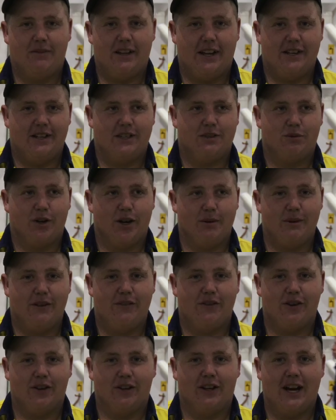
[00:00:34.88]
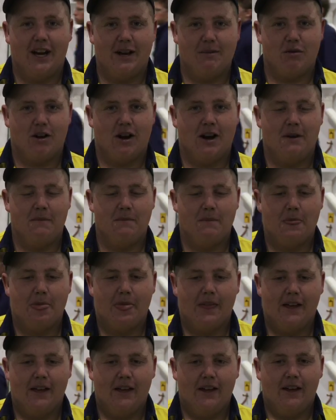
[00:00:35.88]
they just wanted me for a labourer
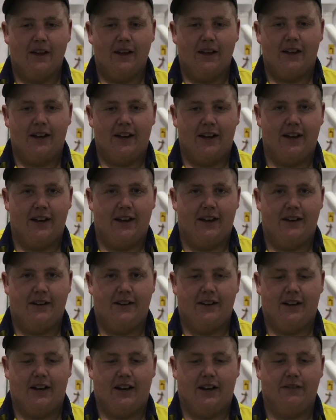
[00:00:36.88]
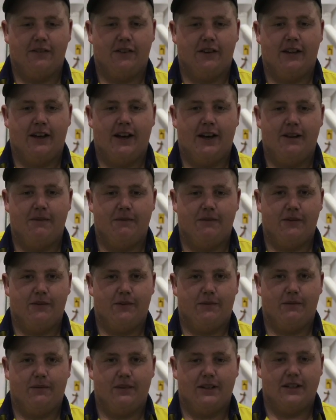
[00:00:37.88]
and after that,
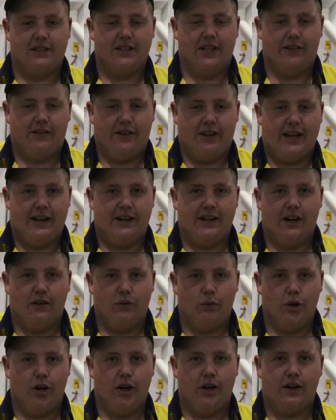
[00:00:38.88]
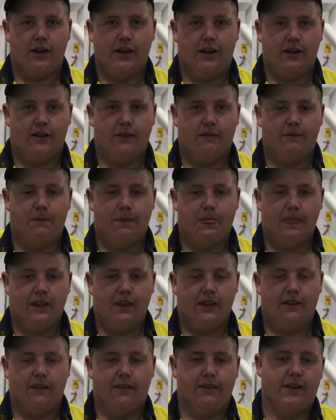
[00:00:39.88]
said if you had enough work in
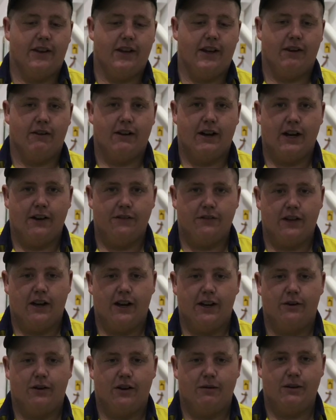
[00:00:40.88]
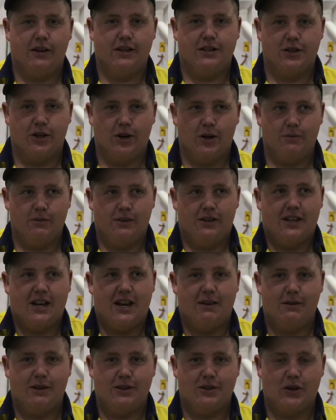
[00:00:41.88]
the year after, you'll give me a job, and he
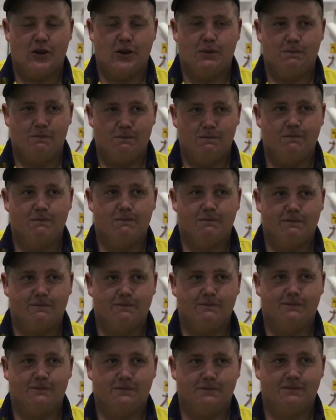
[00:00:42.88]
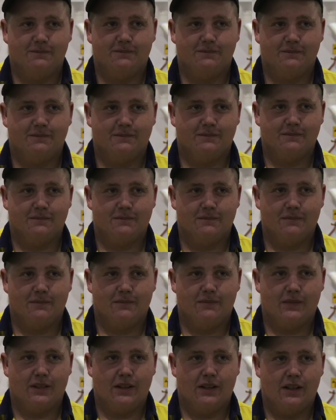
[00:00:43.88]
gave me a job. What
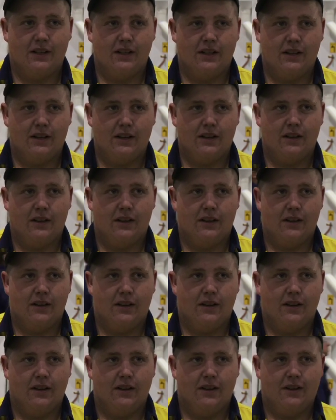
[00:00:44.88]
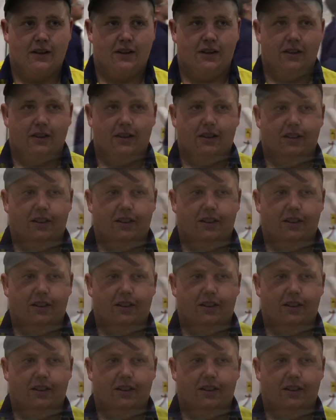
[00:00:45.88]
exact skills do you need to do plumbing?